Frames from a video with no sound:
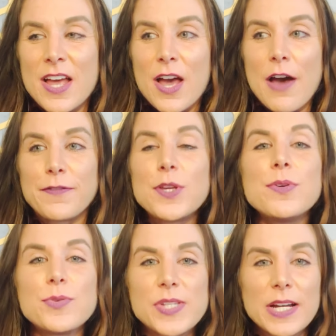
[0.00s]
a few
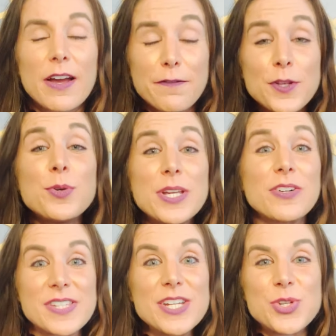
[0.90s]
years, a few
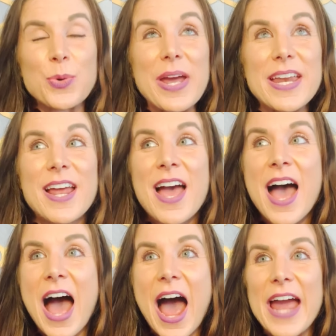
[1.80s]
years into it,
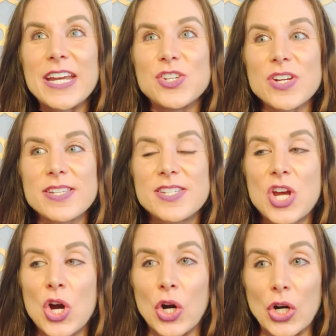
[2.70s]
I just
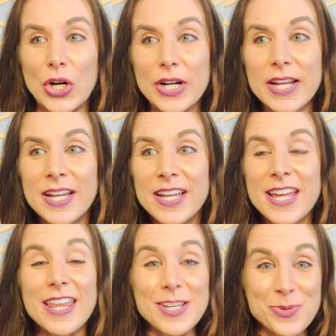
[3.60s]
heard,
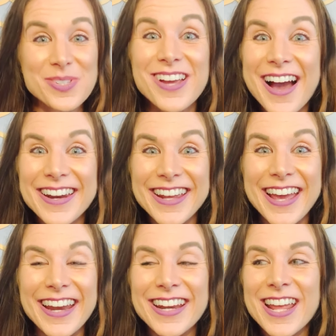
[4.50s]
and this was God
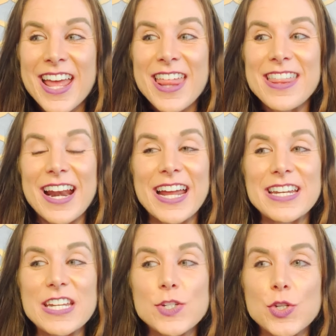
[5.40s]
again, that I
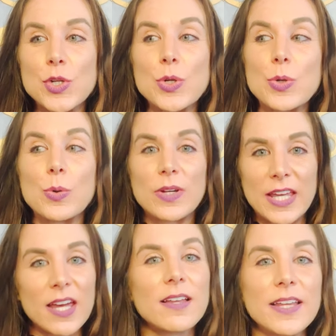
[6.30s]
need to
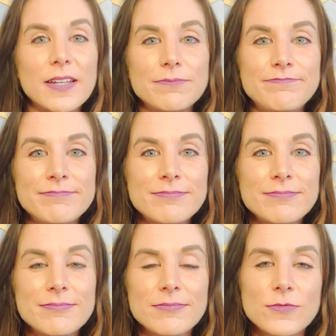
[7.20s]
kill it.
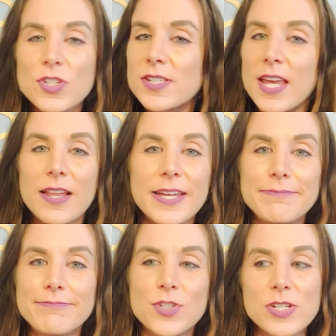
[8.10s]
Just kill it.
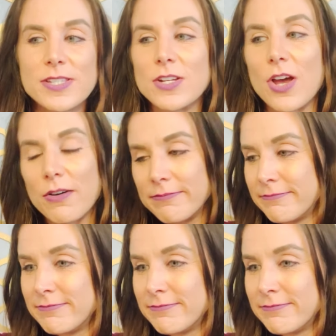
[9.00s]
Just, you know,